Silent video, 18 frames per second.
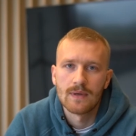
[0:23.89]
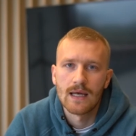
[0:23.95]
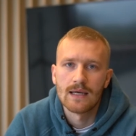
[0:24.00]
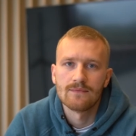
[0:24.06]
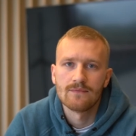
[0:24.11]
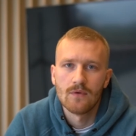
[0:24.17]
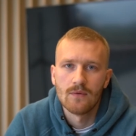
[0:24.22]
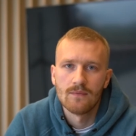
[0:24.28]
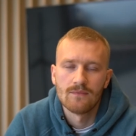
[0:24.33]

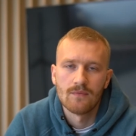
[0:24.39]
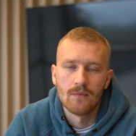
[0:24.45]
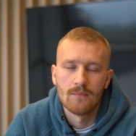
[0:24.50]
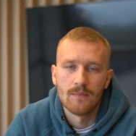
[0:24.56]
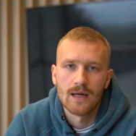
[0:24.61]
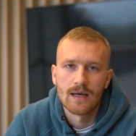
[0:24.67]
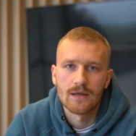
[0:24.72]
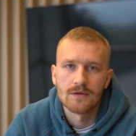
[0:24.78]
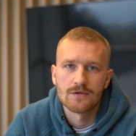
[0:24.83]
platform for
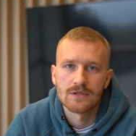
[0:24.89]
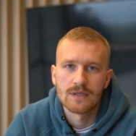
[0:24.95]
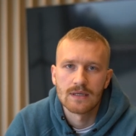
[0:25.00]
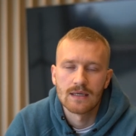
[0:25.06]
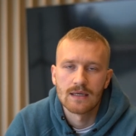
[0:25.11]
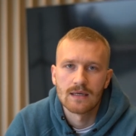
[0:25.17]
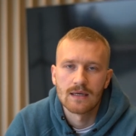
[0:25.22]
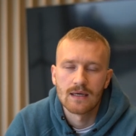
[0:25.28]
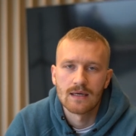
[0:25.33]

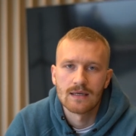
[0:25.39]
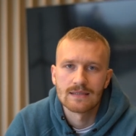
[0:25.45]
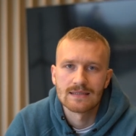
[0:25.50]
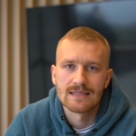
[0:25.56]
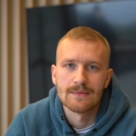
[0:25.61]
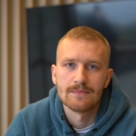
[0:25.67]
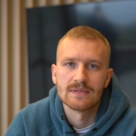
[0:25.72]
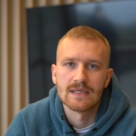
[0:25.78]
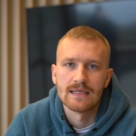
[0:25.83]
managing uh,
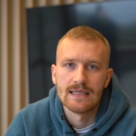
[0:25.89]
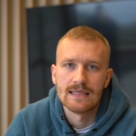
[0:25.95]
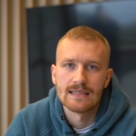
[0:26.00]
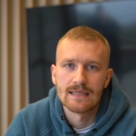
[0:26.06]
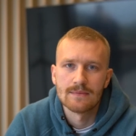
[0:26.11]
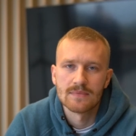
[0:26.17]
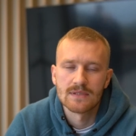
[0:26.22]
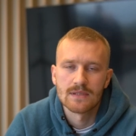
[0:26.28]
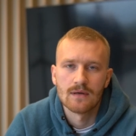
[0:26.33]
SIMs and
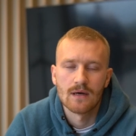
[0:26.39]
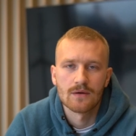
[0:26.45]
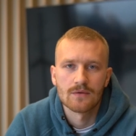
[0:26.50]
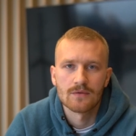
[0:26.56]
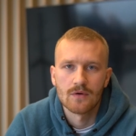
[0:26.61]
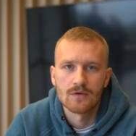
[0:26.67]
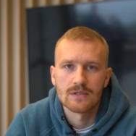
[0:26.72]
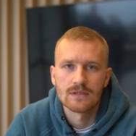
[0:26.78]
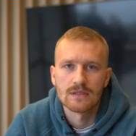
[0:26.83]
eSIMs
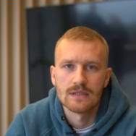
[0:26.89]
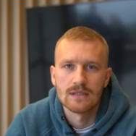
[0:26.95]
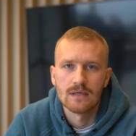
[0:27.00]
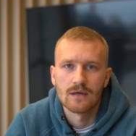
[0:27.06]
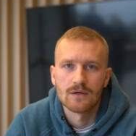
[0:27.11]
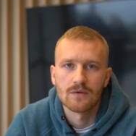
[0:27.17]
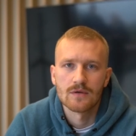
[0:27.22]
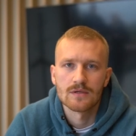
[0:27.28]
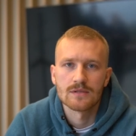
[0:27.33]
across the,
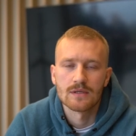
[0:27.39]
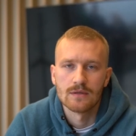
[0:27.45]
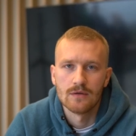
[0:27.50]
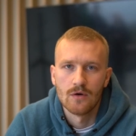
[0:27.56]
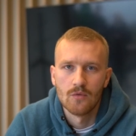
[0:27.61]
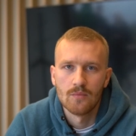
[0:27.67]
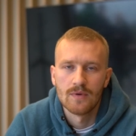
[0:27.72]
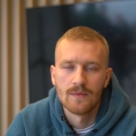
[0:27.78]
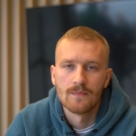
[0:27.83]
across the
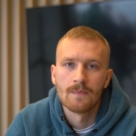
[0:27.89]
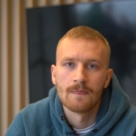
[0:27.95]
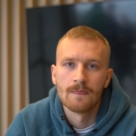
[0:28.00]
globe.